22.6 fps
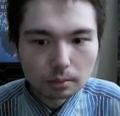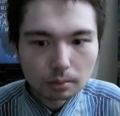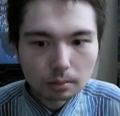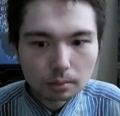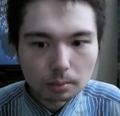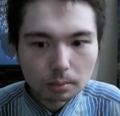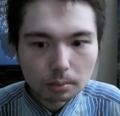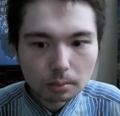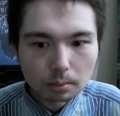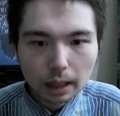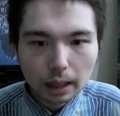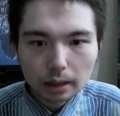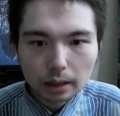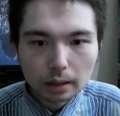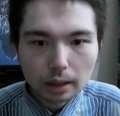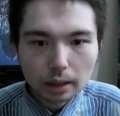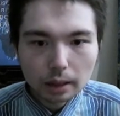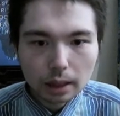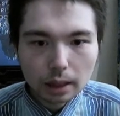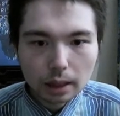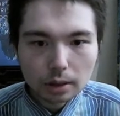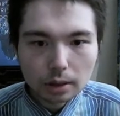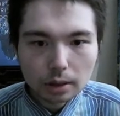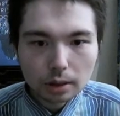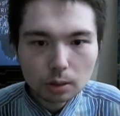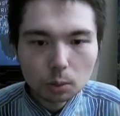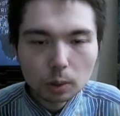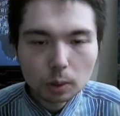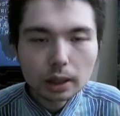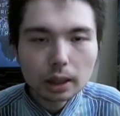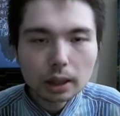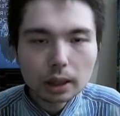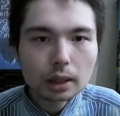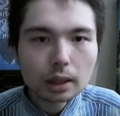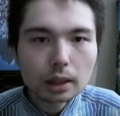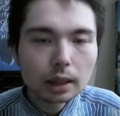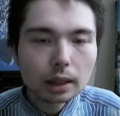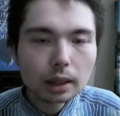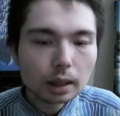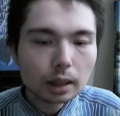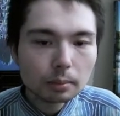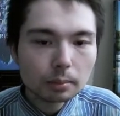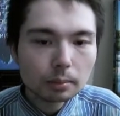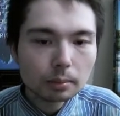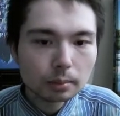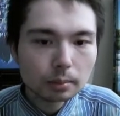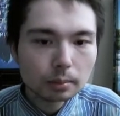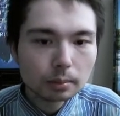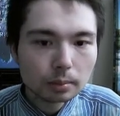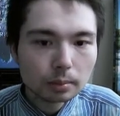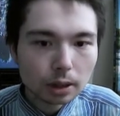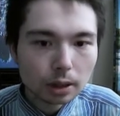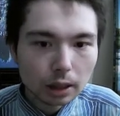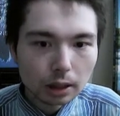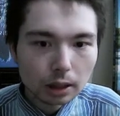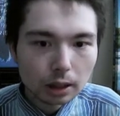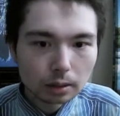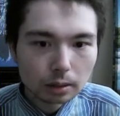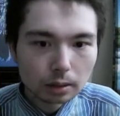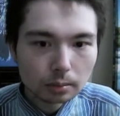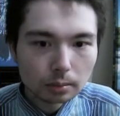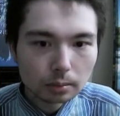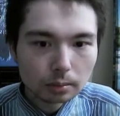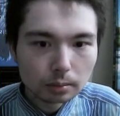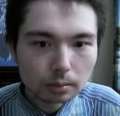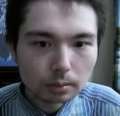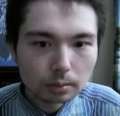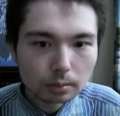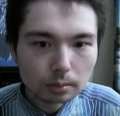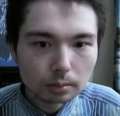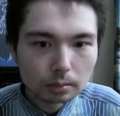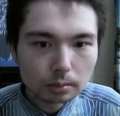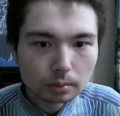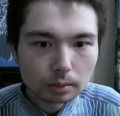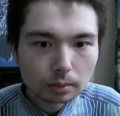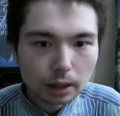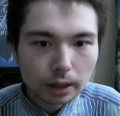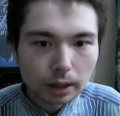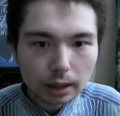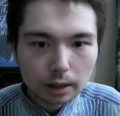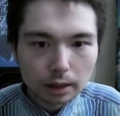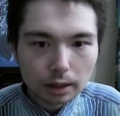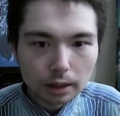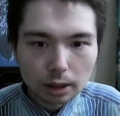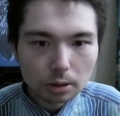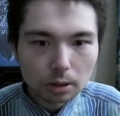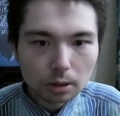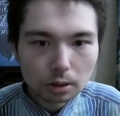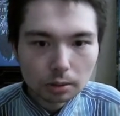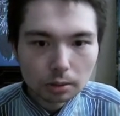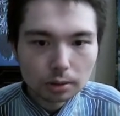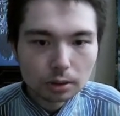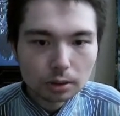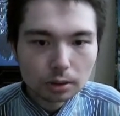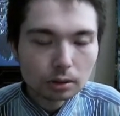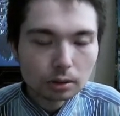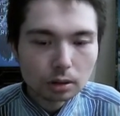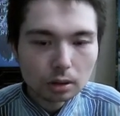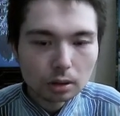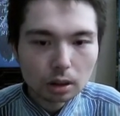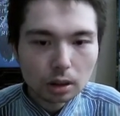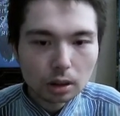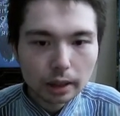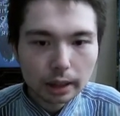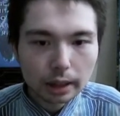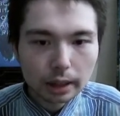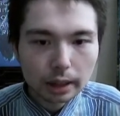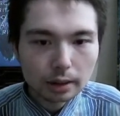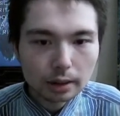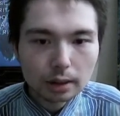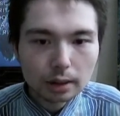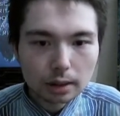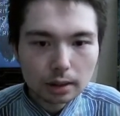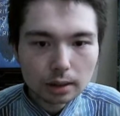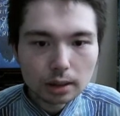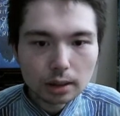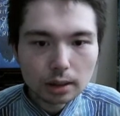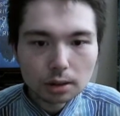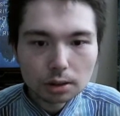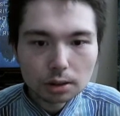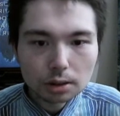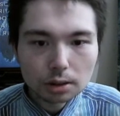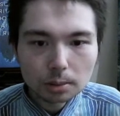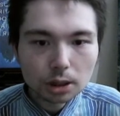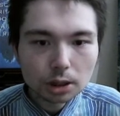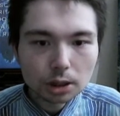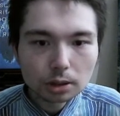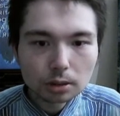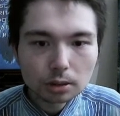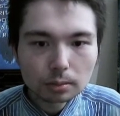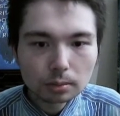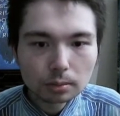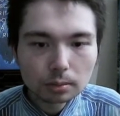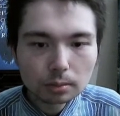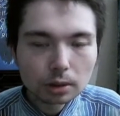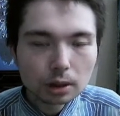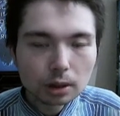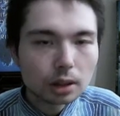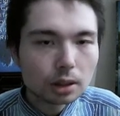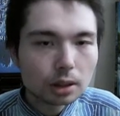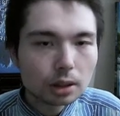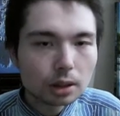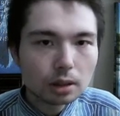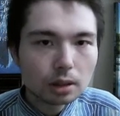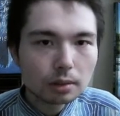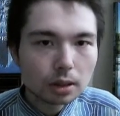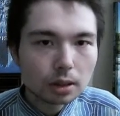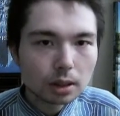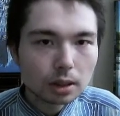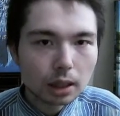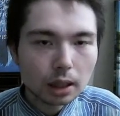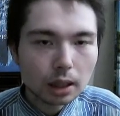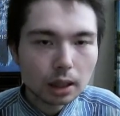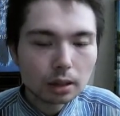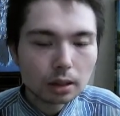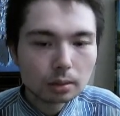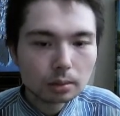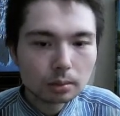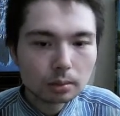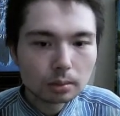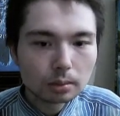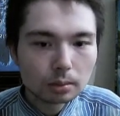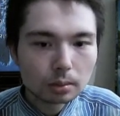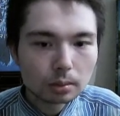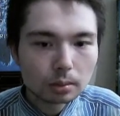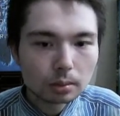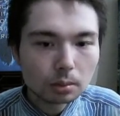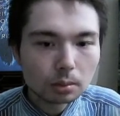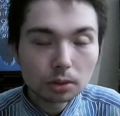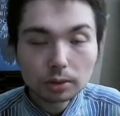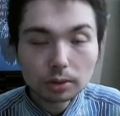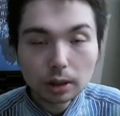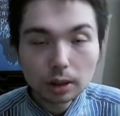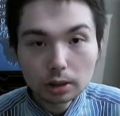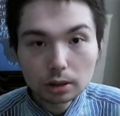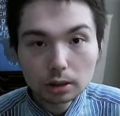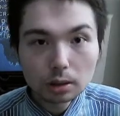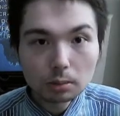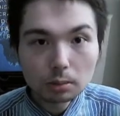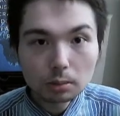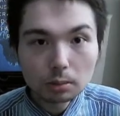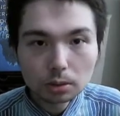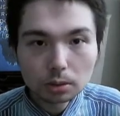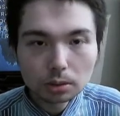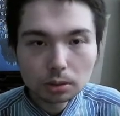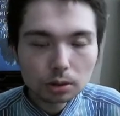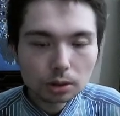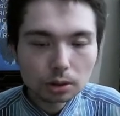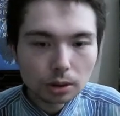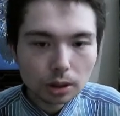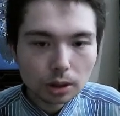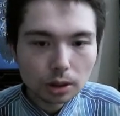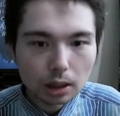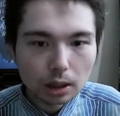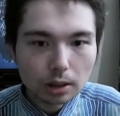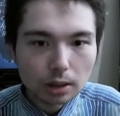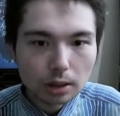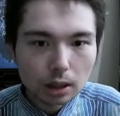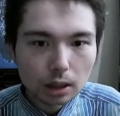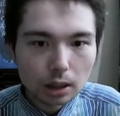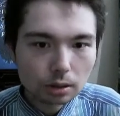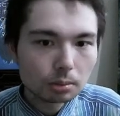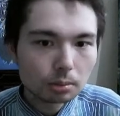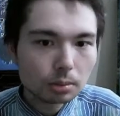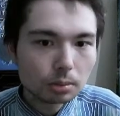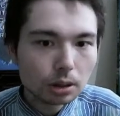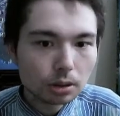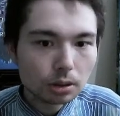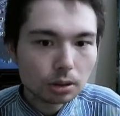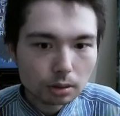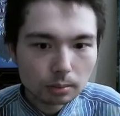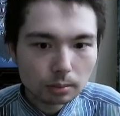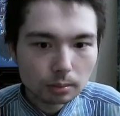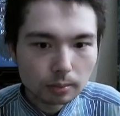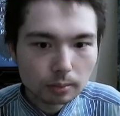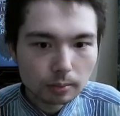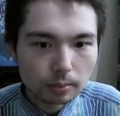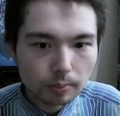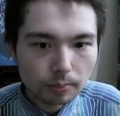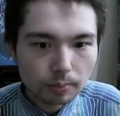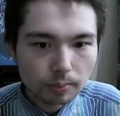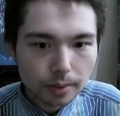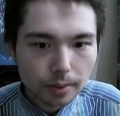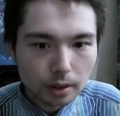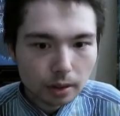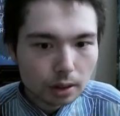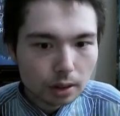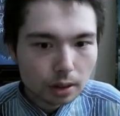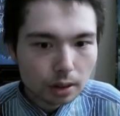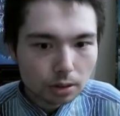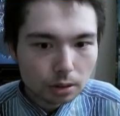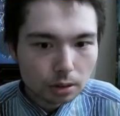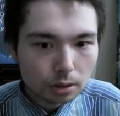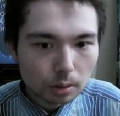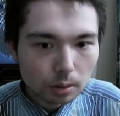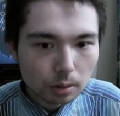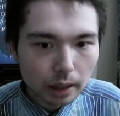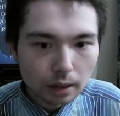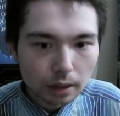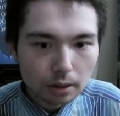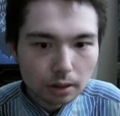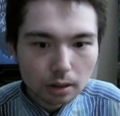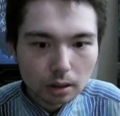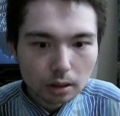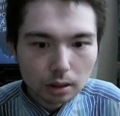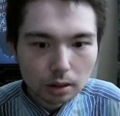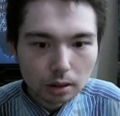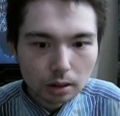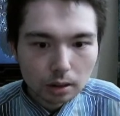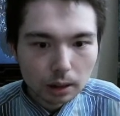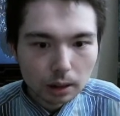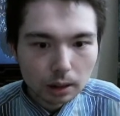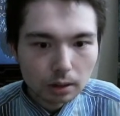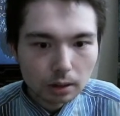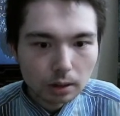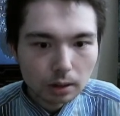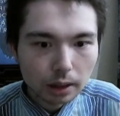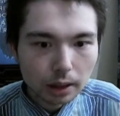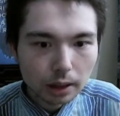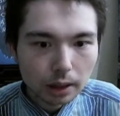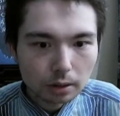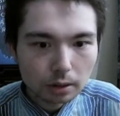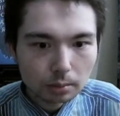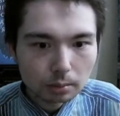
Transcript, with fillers: Black has a winning endgame. Take. And that's how confident Karjakin is in his position. He doesn't even take the more threatening pawn, you could say. He takes on b2. This square is guarded by the knight.